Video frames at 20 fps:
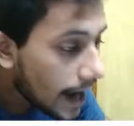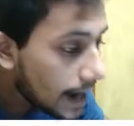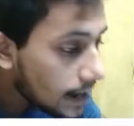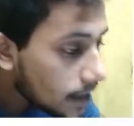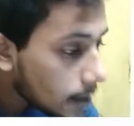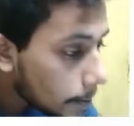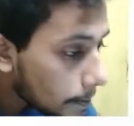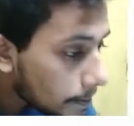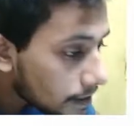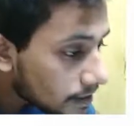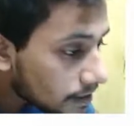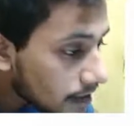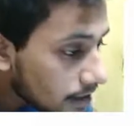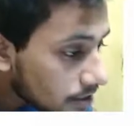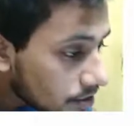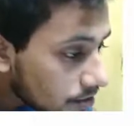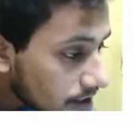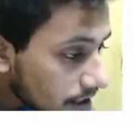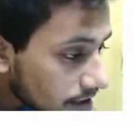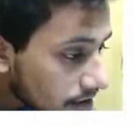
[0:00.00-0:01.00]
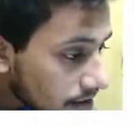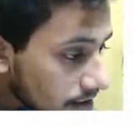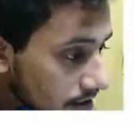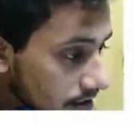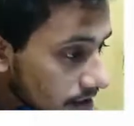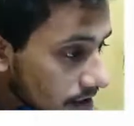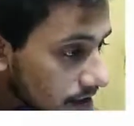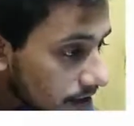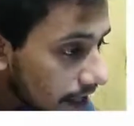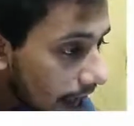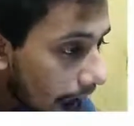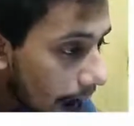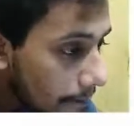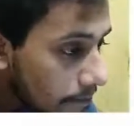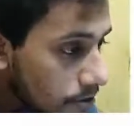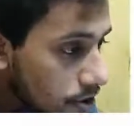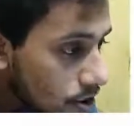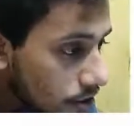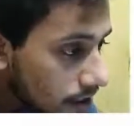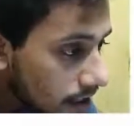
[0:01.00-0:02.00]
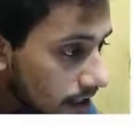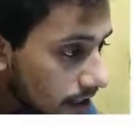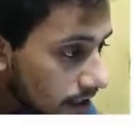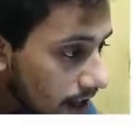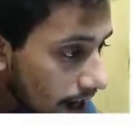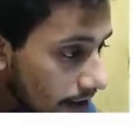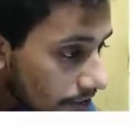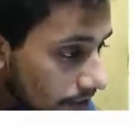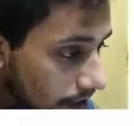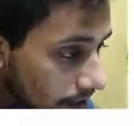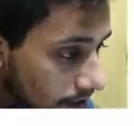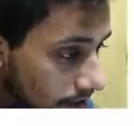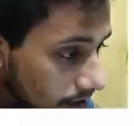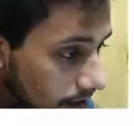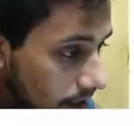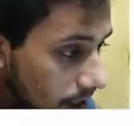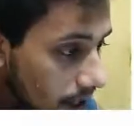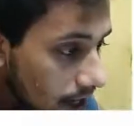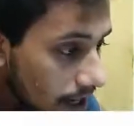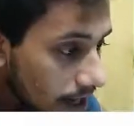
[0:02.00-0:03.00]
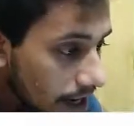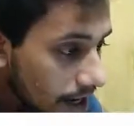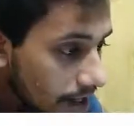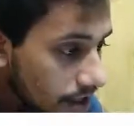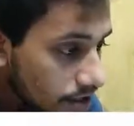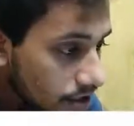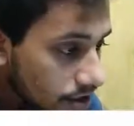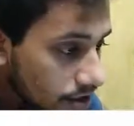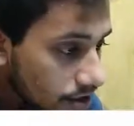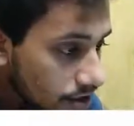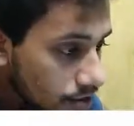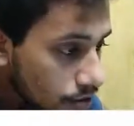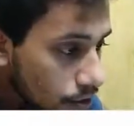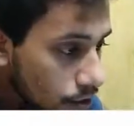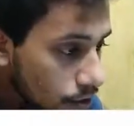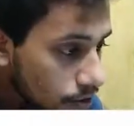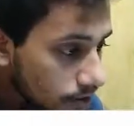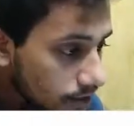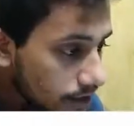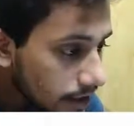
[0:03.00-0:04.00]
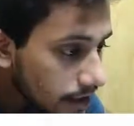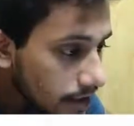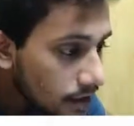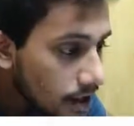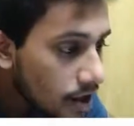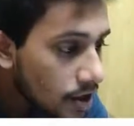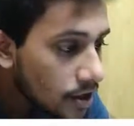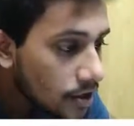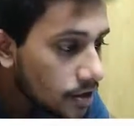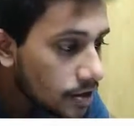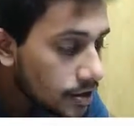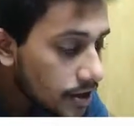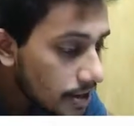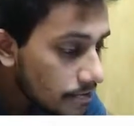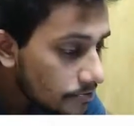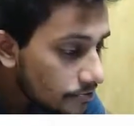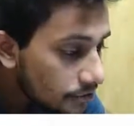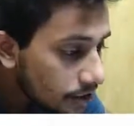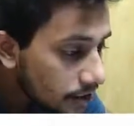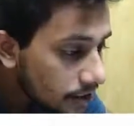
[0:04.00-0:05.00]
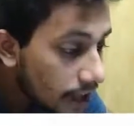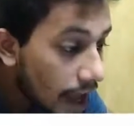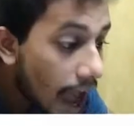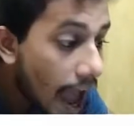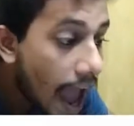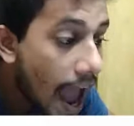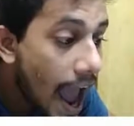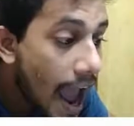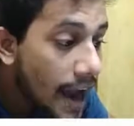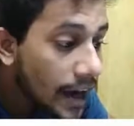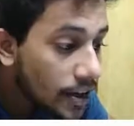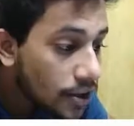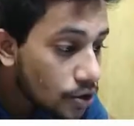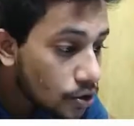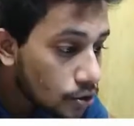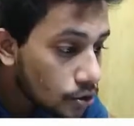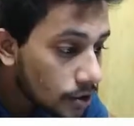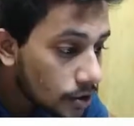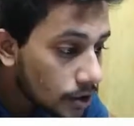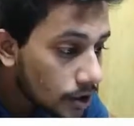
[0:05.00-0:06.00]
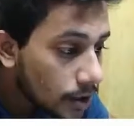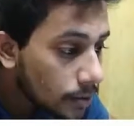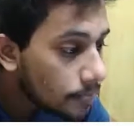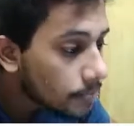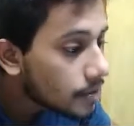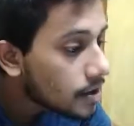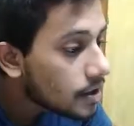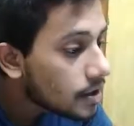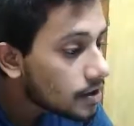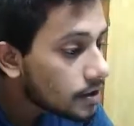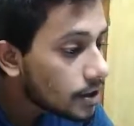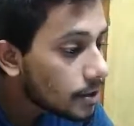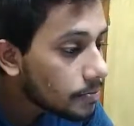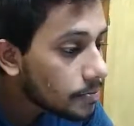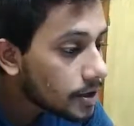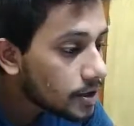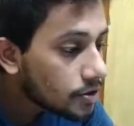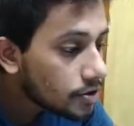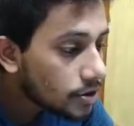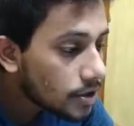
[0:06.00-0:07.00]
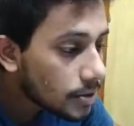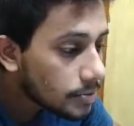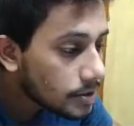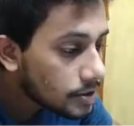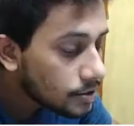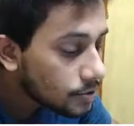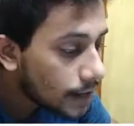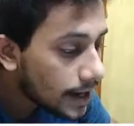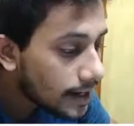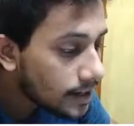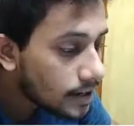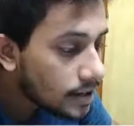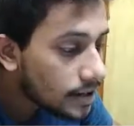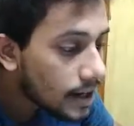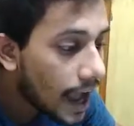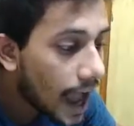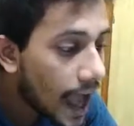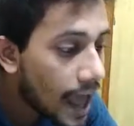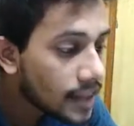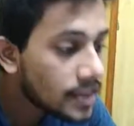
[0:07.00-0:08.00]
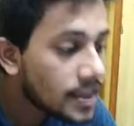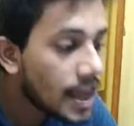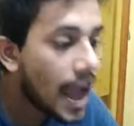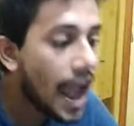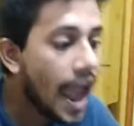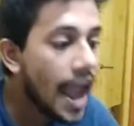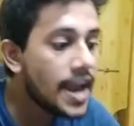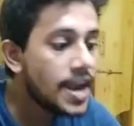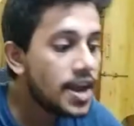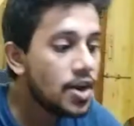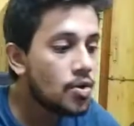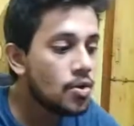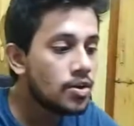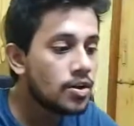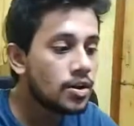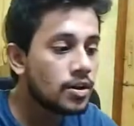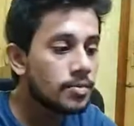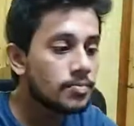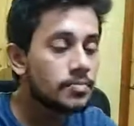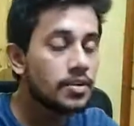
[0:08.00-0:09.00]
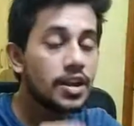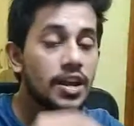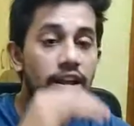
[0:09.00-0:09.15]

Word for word: end up is, as you can see here, the amniotic cavity, it just goes in, same with the ectoderm, the mesoderm is right here, and the endoderm,